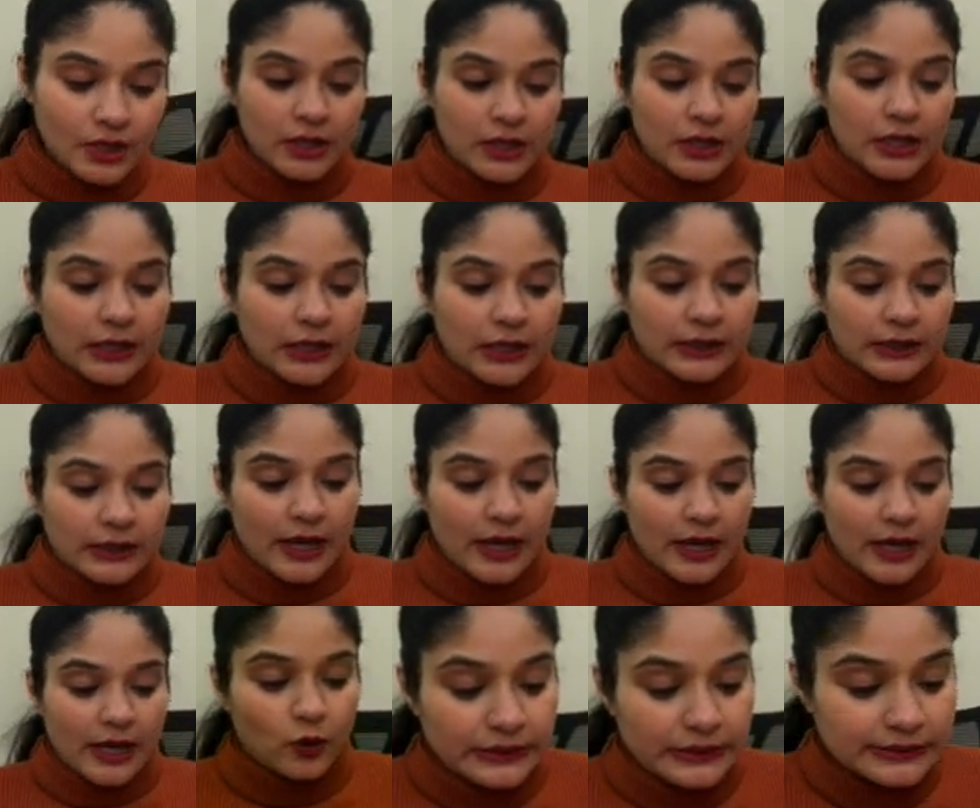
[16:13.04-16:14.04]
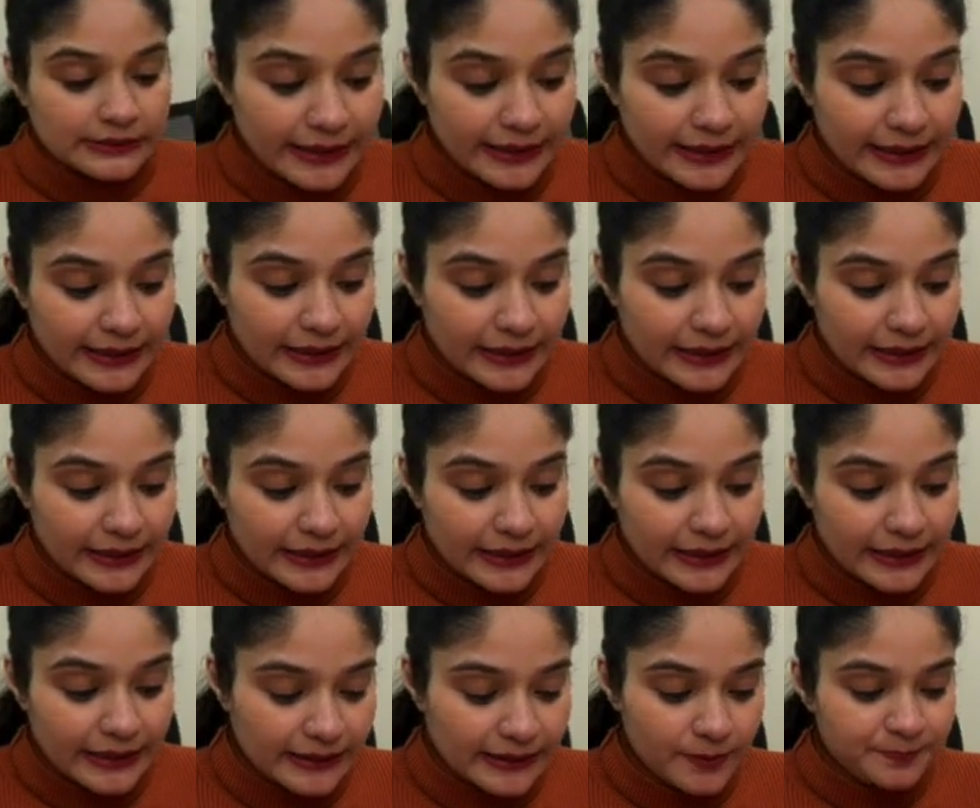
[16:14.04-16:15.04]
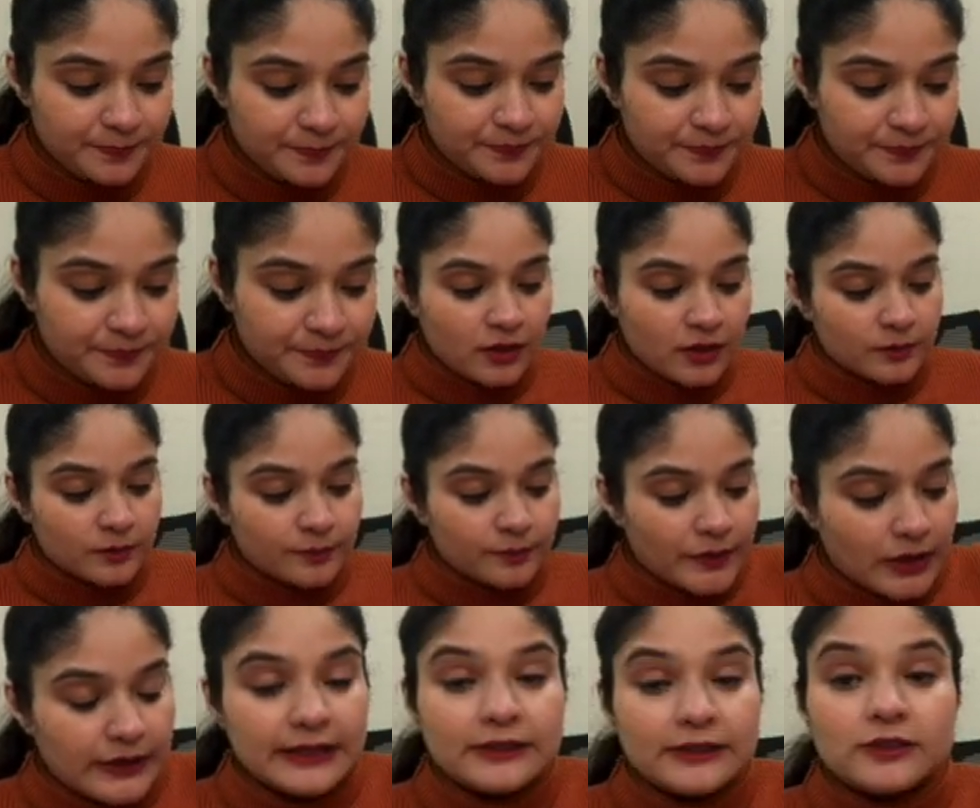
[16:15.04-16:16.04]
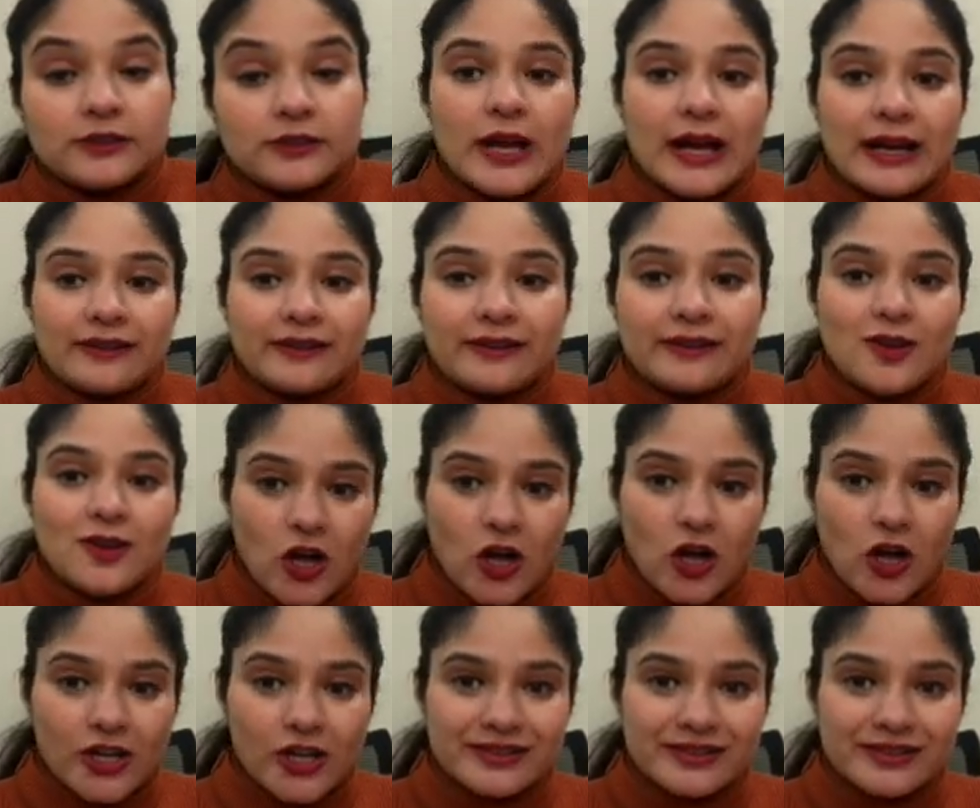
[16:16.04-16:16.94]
Now, the second example, let's look at the longest